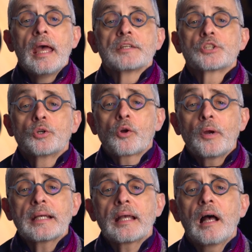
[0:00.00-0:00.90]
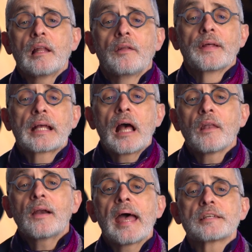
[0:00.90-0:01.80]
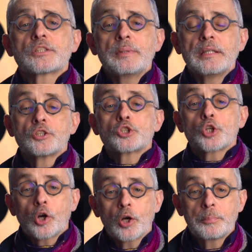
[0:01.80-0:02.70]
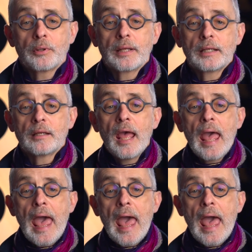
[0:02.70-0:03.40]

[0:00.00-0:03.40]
And so to create color, the color has to be interpolated